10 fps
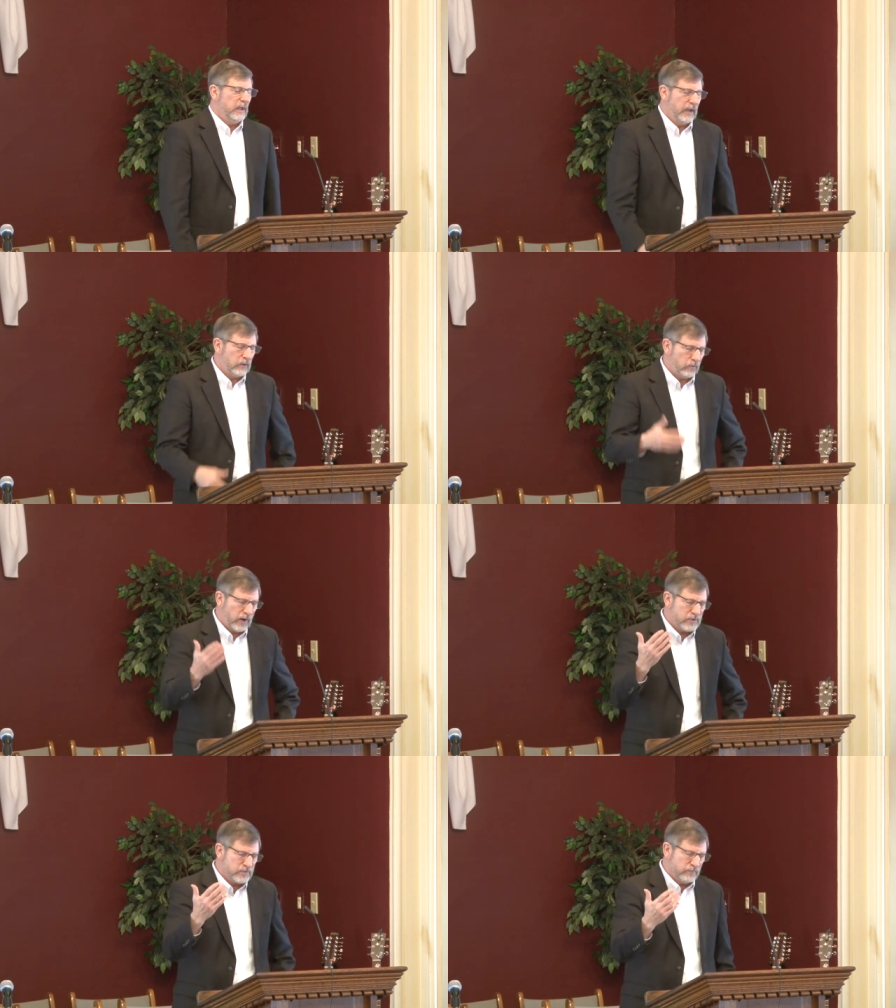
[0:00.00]
And
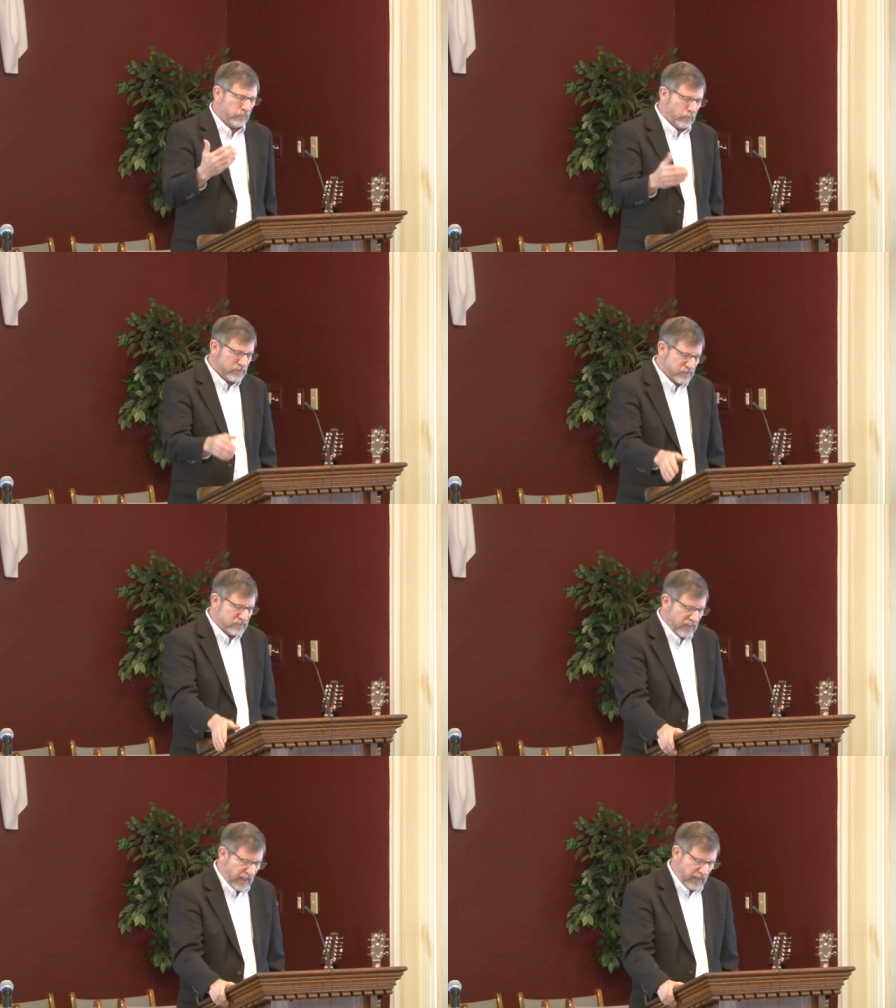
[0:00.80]
Christ, of course,
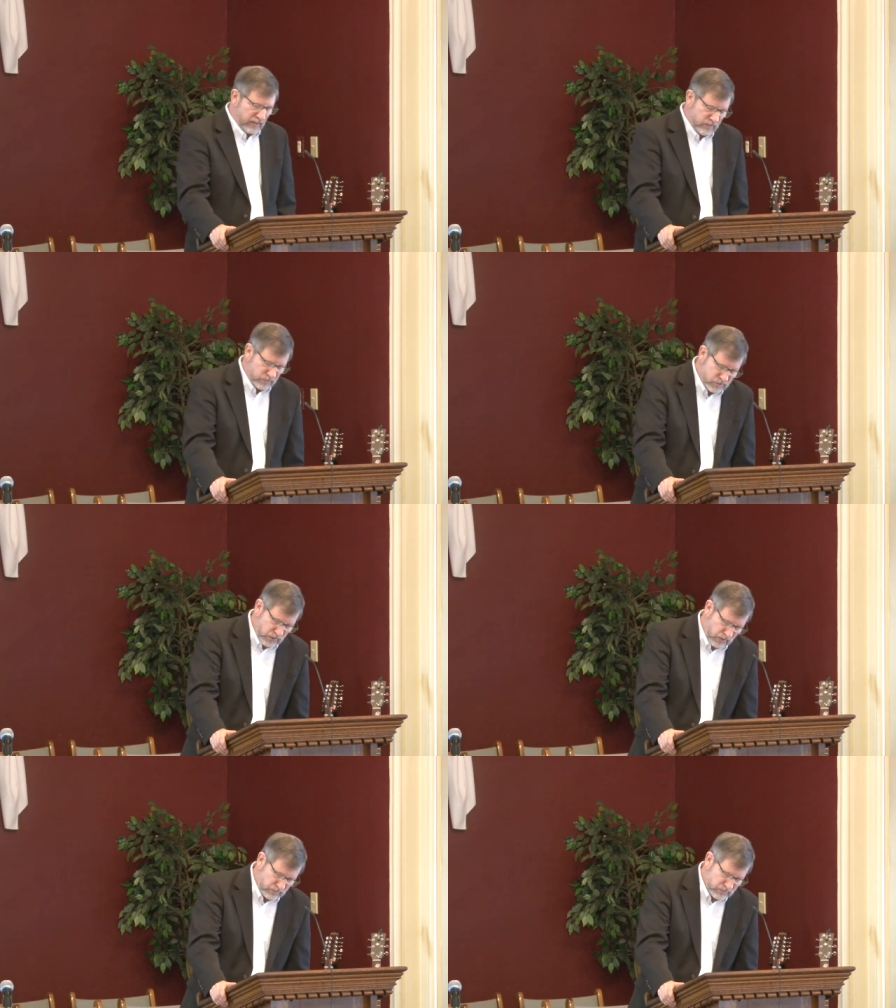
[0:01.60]
is the head of the
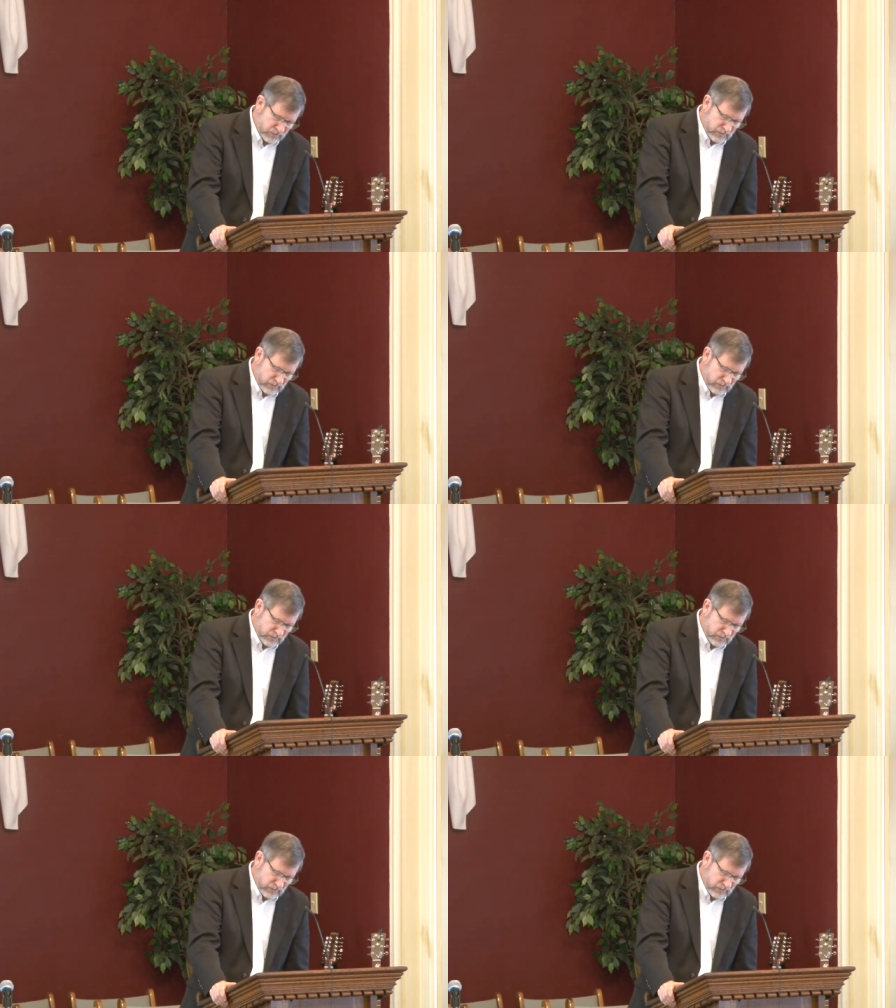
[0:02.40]
church.